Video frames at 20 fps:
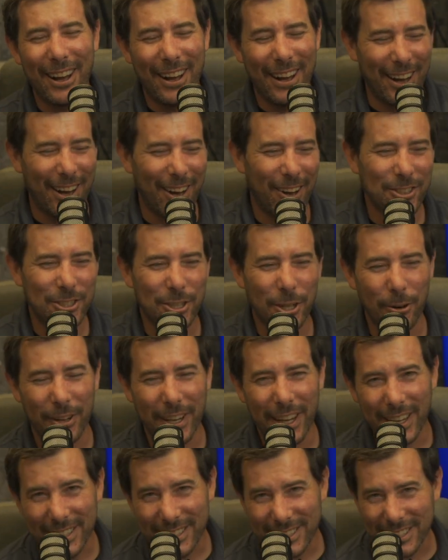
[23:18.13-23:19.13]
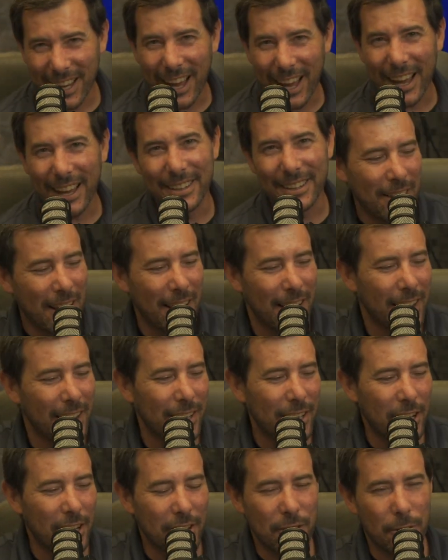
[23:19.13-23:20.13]
all joking aside,
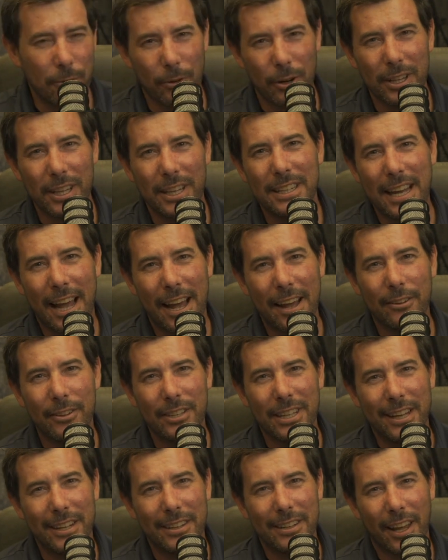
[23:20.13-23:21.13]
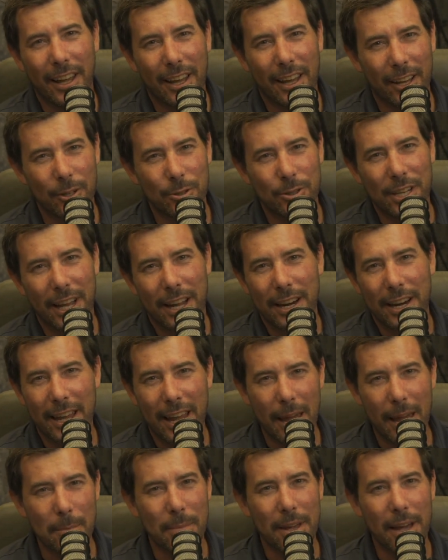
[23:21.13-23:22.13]
you've really dialed in, like, understanding
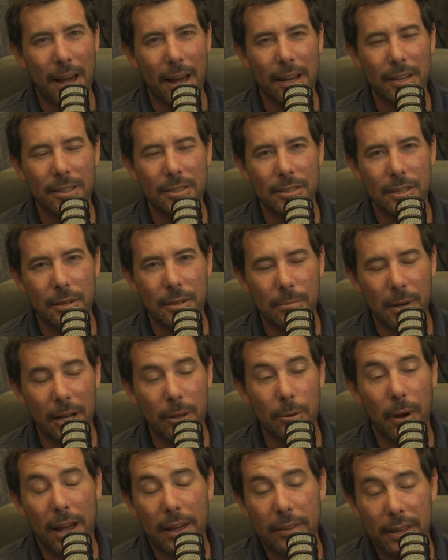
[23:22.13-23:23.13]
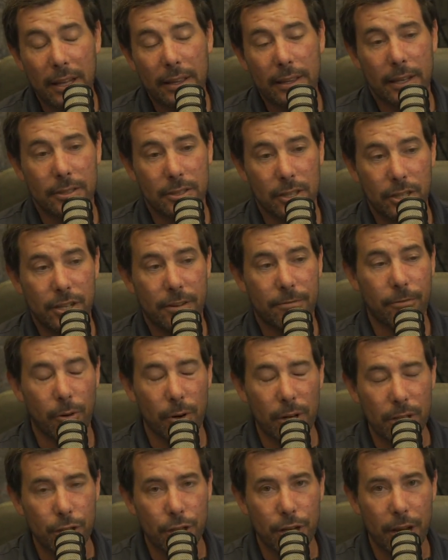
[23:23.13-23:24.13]
KPIs. And by the way, I think that's a
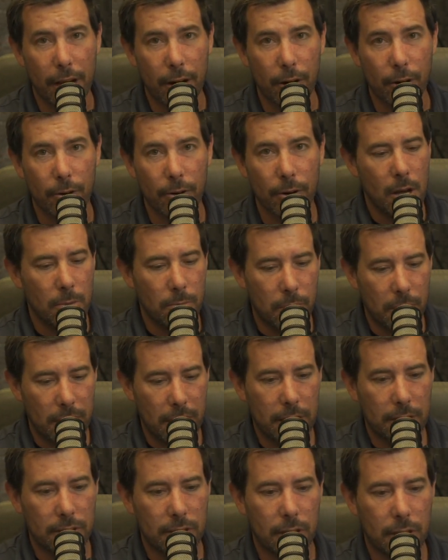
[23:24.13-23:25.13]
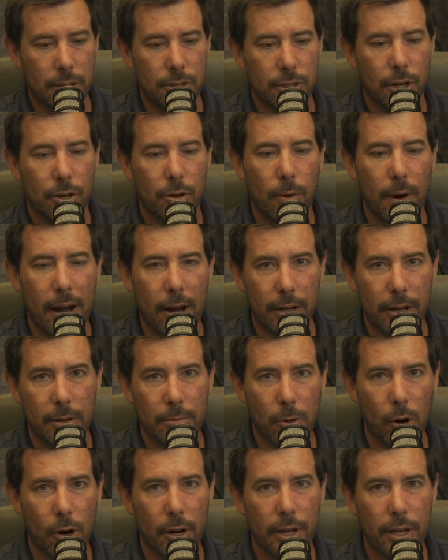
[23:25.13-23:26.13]
differentiator. But in such a
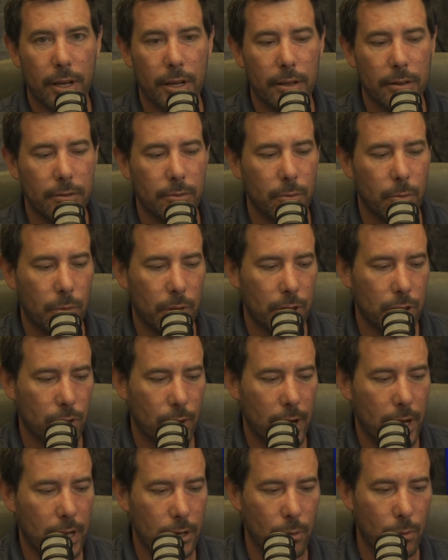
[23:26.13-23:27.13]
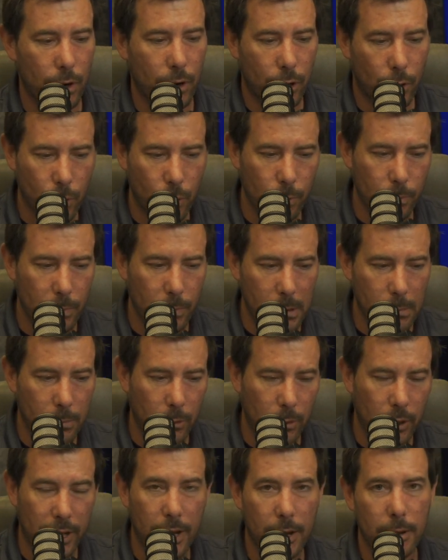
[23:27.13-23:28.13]
crowded market, when trying to recruit
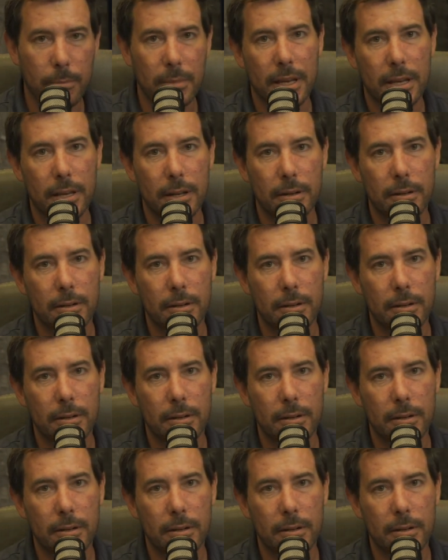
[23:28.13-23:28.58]
people to come in